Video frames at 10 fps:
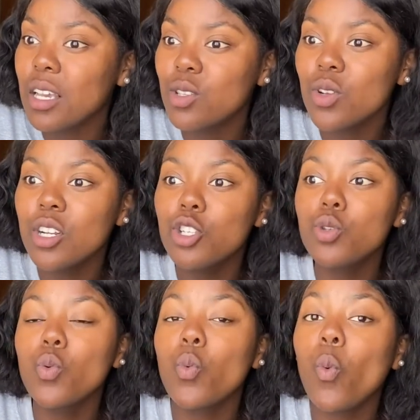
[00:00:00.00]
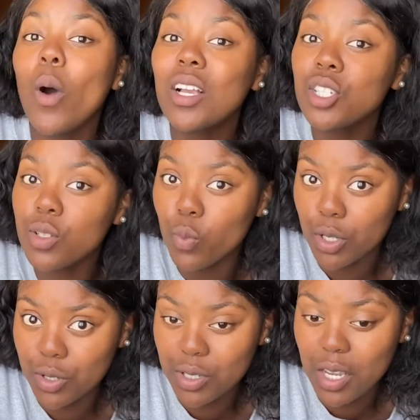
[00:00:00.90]
So you need to watch
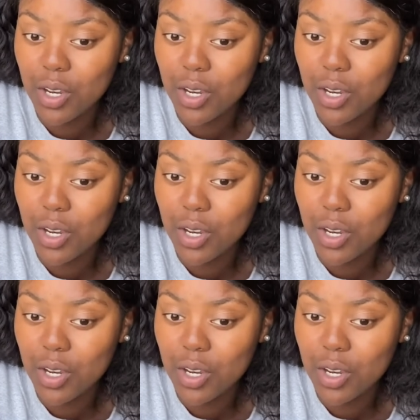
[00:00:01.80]
what you say.